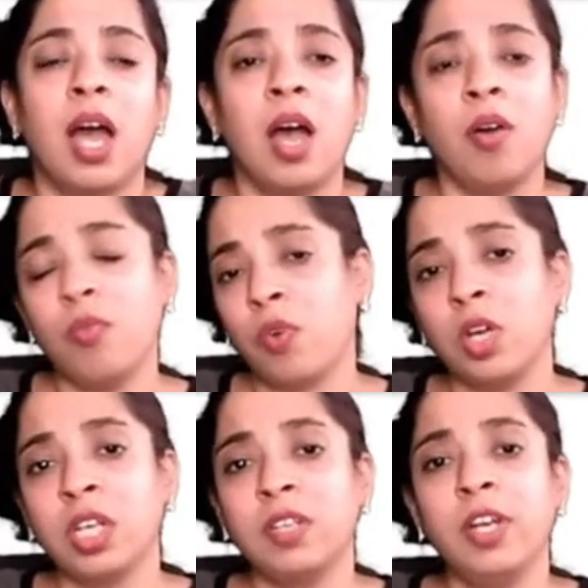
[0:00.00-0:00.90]
how
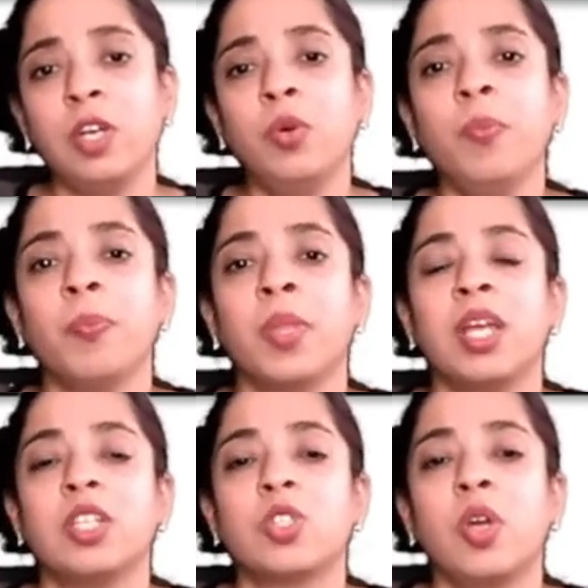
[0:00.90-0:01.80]
what it will do
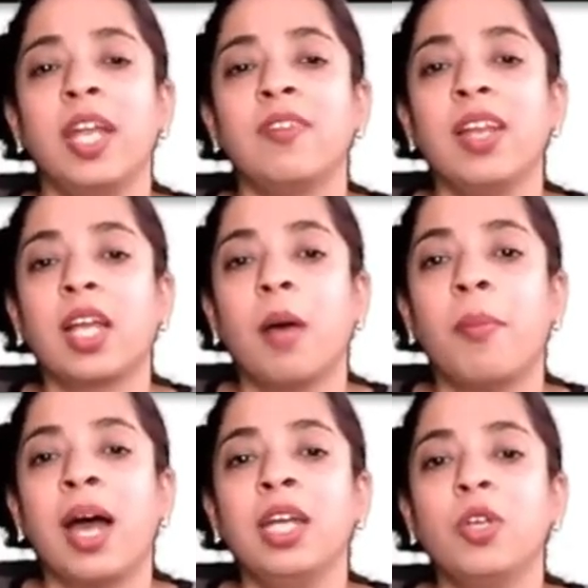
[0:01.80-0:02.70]
so it will
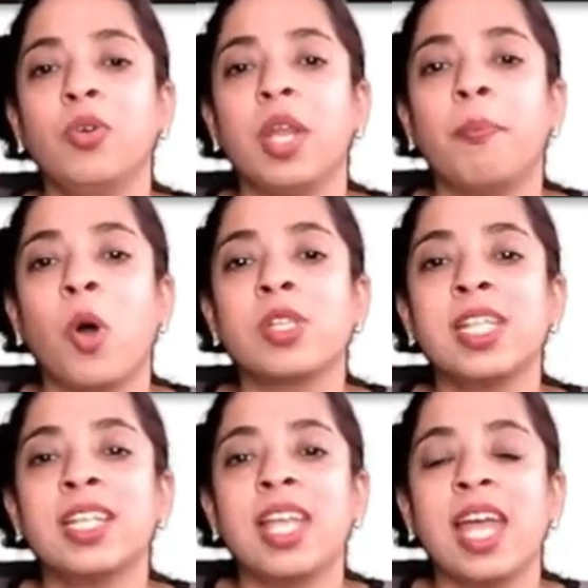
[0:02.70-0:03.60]
command to
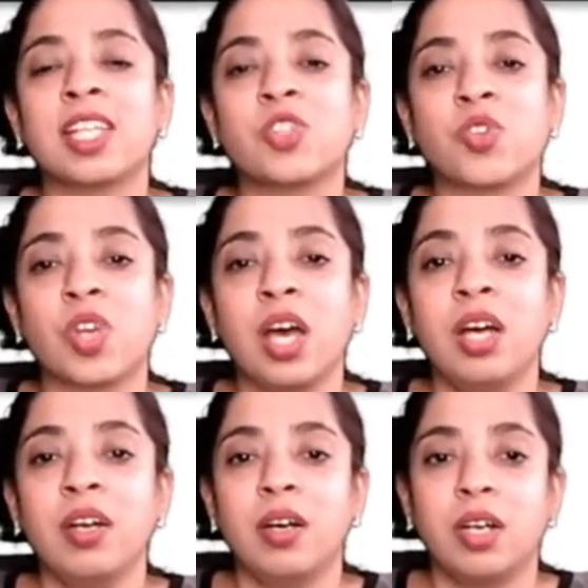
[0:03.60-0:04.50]
deposit the extra
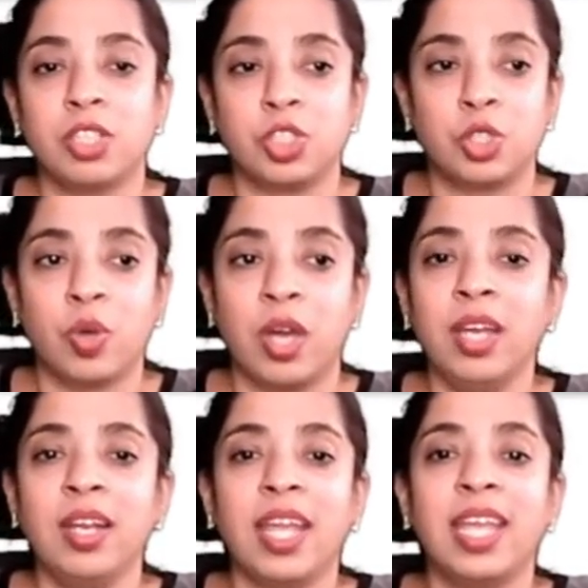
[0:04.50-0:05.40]
sugar
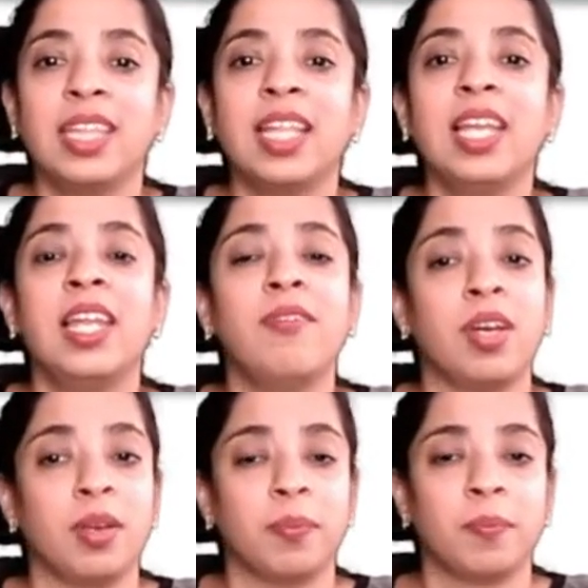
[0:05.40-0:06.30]
in the liver